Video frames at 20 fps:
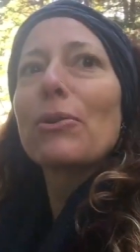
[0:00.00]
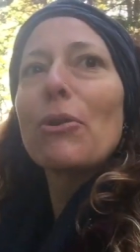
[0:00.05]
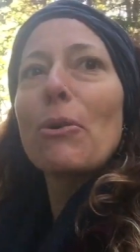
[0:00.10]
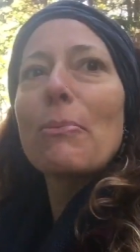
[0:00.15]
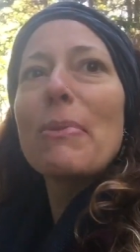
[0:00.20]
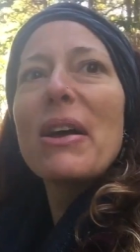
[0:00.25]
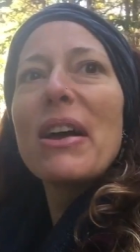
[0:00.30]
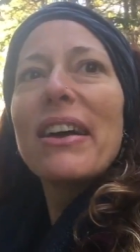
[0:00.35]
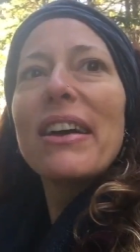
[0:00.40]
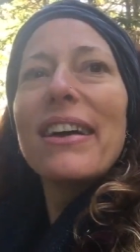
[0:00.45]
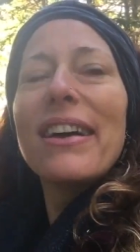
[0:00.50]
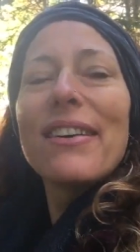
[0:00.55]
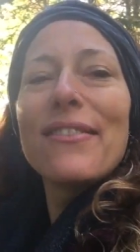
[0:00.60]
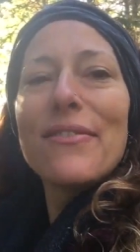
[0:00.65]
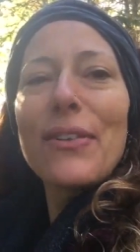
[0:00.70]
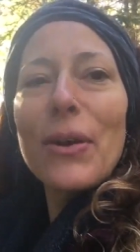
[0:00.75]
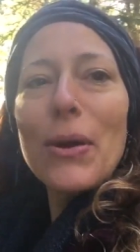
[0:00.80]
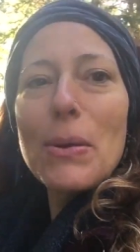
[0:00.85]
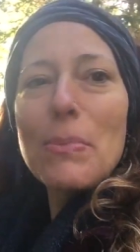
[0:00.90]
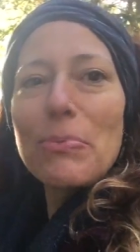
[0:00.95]
group
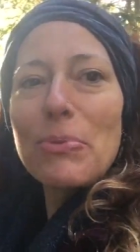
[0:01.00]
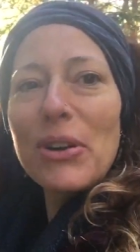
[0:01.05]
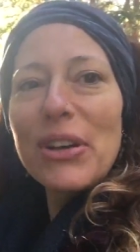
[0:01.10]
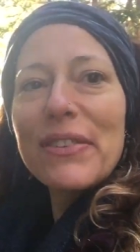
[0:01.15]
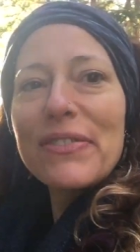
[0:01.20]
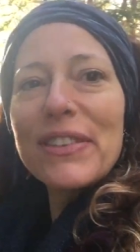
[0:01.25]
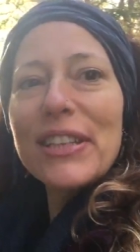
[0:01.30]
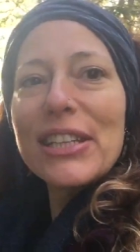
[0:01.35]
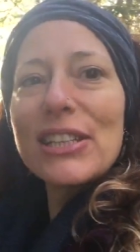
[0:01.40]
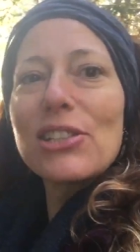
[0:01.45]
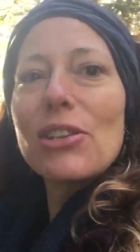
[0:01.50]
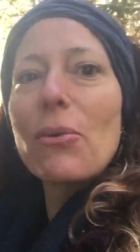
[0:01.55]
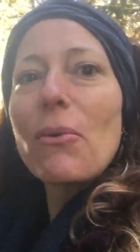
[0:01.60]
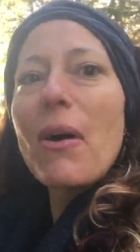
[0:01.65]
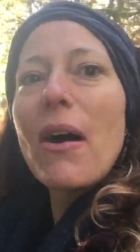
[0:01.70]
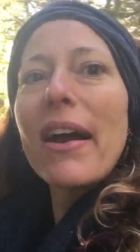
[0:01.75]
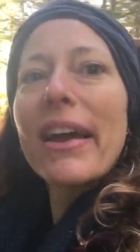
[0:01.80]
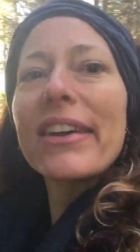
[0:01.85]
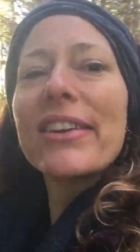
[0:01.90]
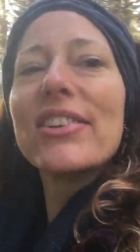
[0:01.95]
very briefly so
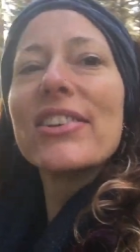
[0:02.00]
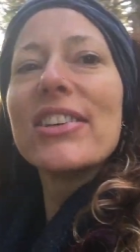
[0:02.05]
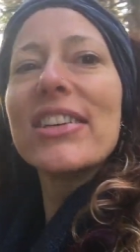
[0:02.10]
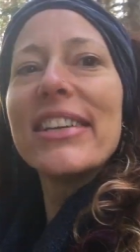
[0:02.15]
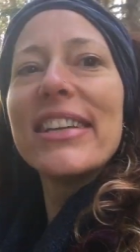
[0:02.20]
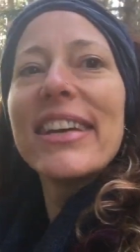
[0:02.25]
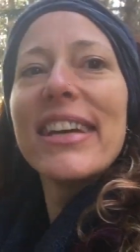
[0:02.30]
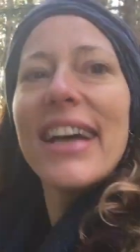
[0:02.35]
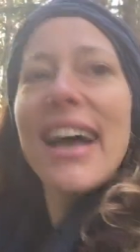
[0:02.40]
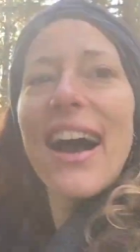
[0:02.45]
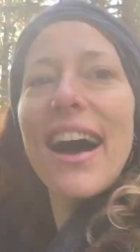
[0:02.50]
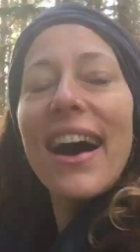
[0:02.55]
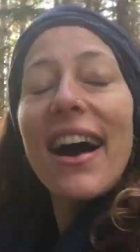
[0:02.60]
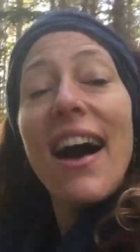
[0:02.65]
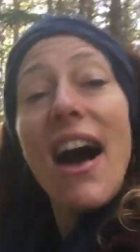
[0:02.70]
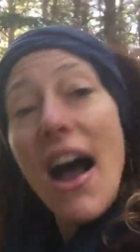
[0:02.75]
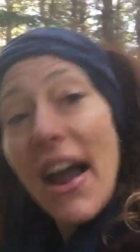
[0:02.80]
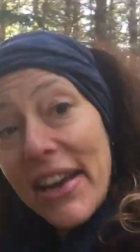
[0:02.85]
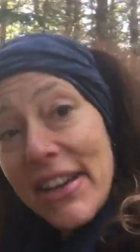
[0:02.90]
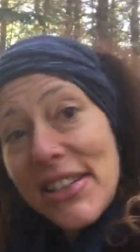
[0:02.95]
I could
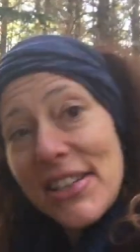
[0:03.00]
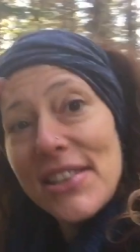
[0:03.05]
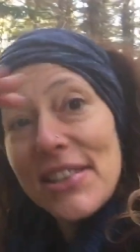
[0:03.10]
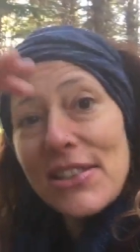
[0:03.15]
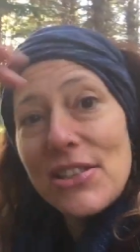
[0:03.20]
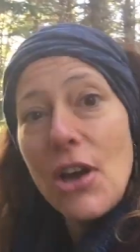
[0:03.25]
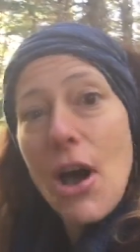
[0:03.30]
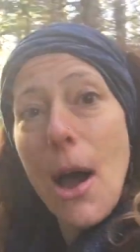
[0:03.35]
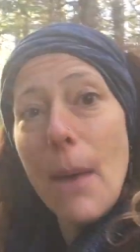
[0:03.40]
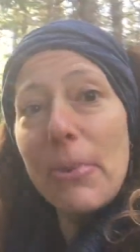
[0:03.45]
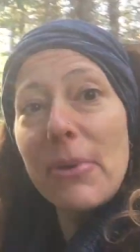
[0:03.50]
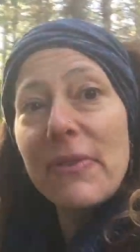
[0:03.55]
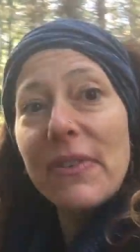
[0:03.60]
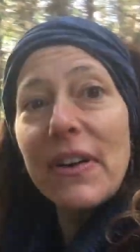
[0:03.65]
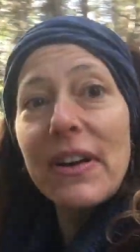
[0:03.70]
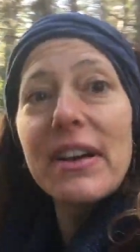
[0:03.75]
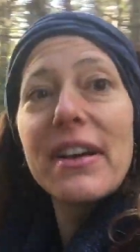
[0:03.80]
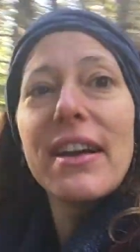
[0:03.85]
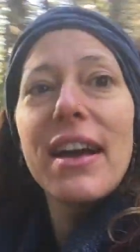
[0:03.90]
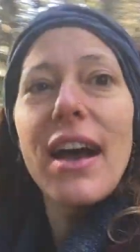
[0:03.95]
uh, hike to the top of a,